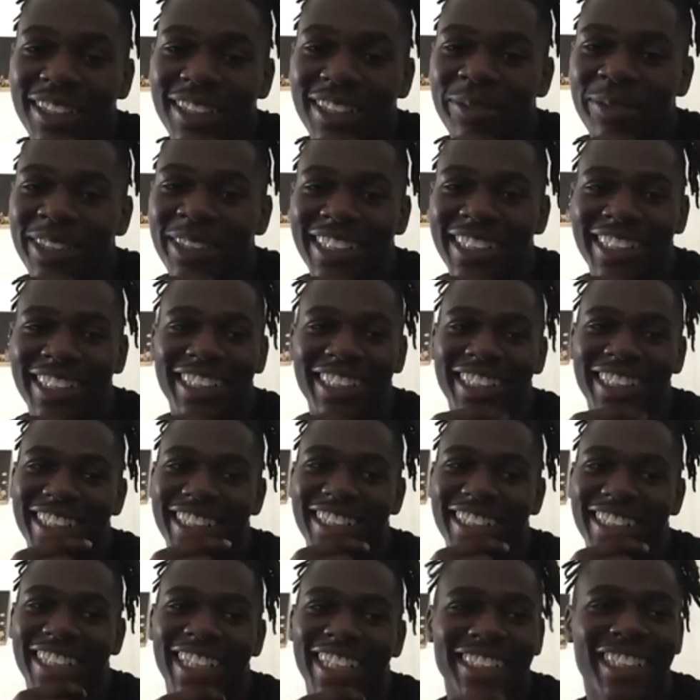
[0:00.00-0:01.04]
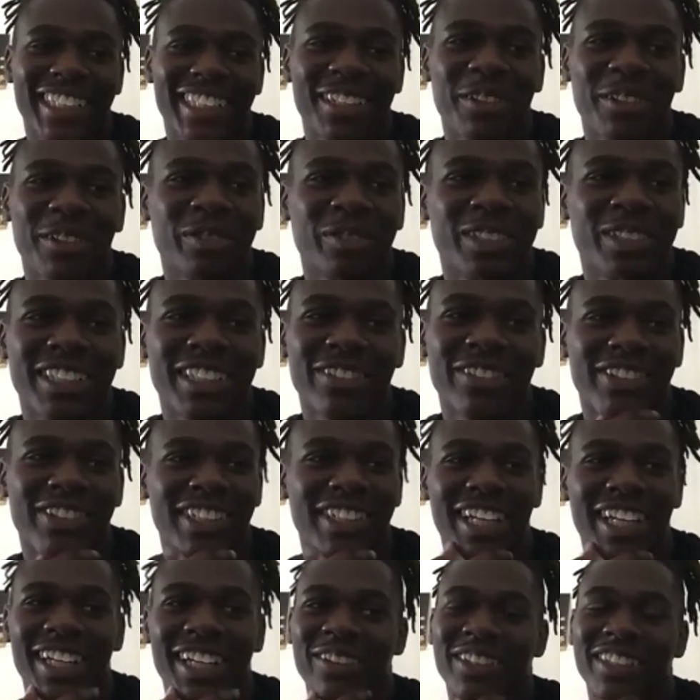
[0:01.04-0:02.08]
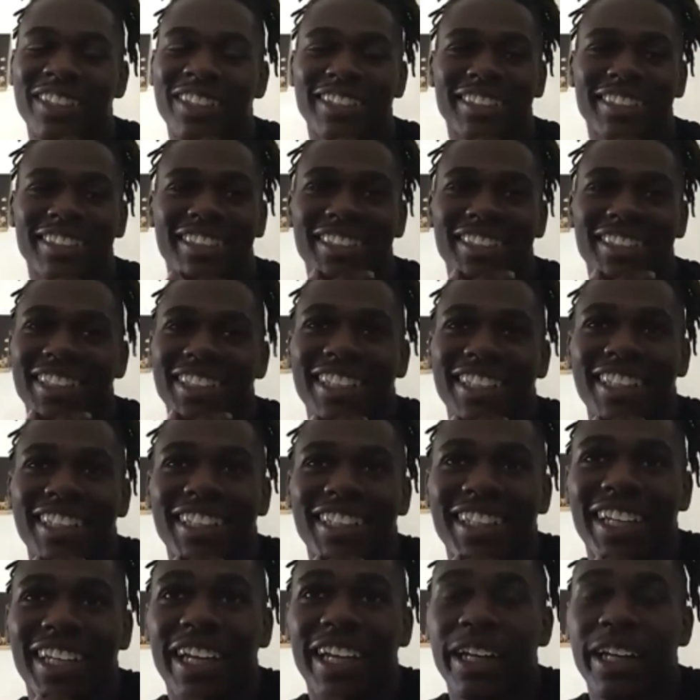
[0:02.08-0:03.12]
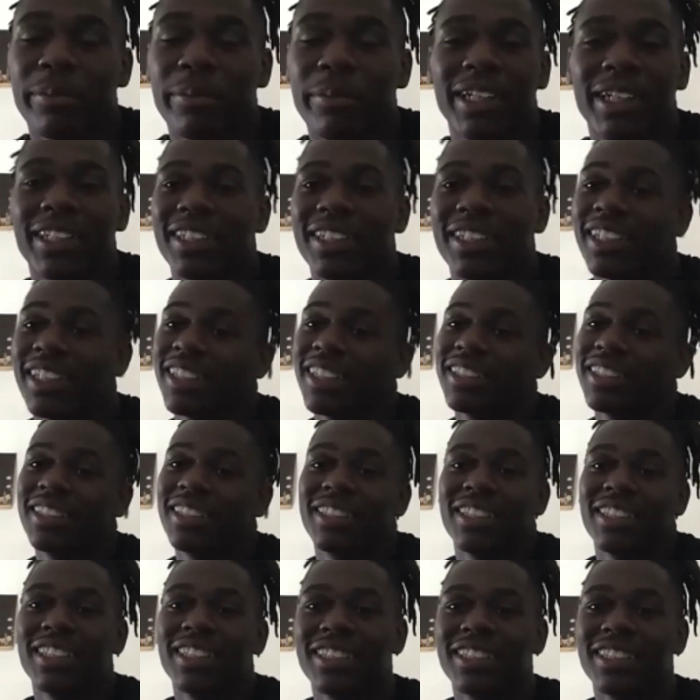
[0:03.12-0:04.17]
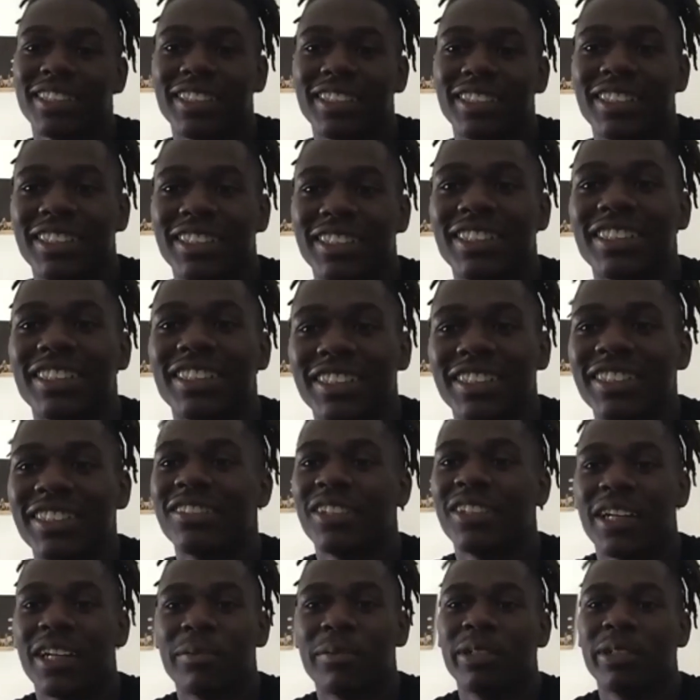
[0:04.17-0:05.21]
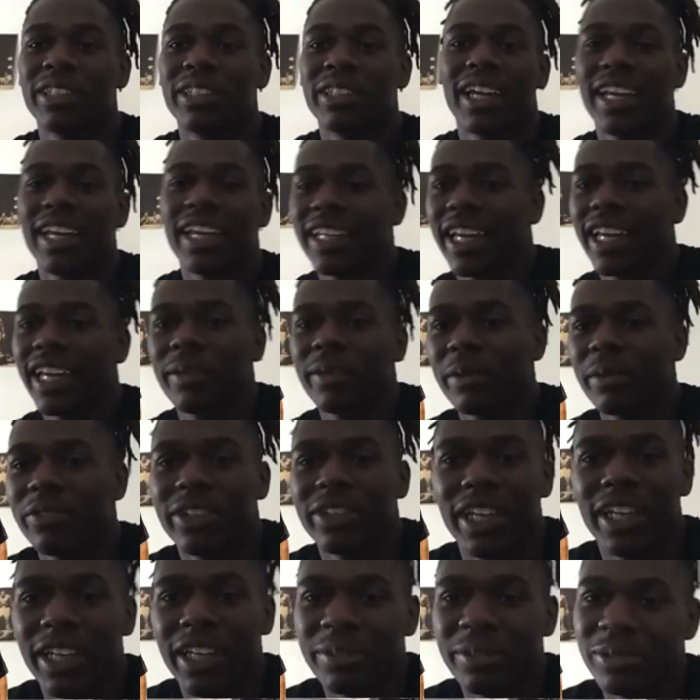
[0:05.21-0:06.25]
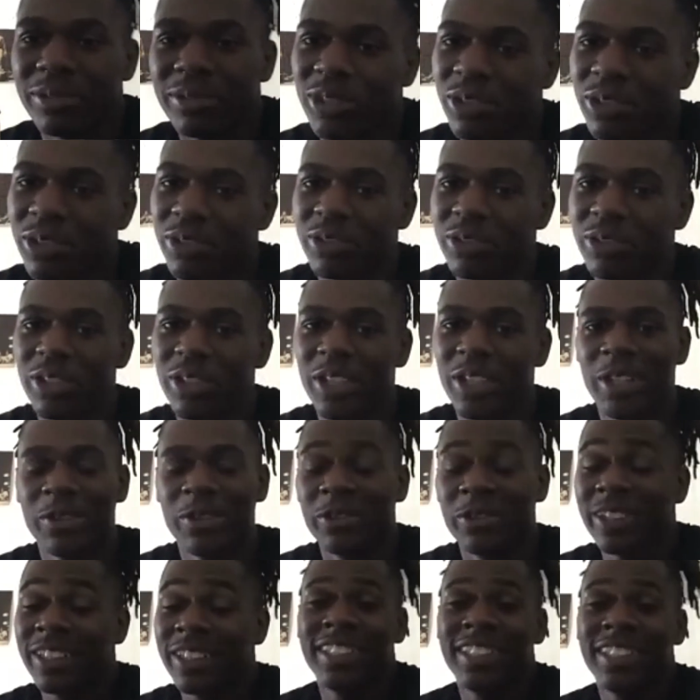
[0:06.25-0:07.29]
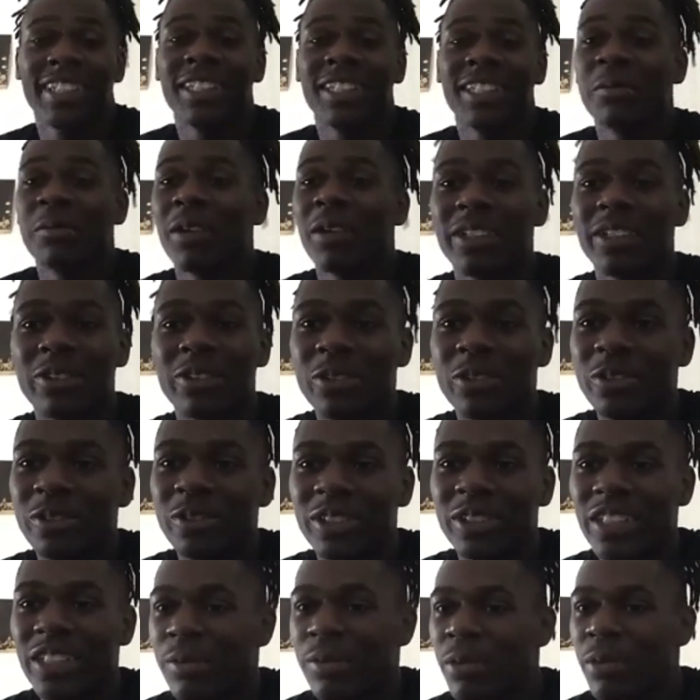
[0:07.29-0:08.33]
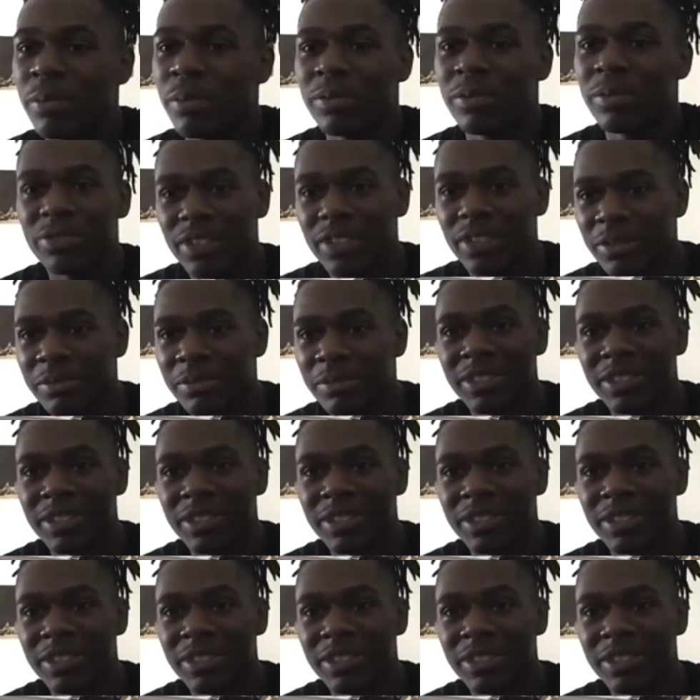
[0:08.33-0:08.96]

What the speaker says: I mean, can't say no specific name because everybody in the SEC is you got to bring your A game every game. So really, anybody who step up in front of me.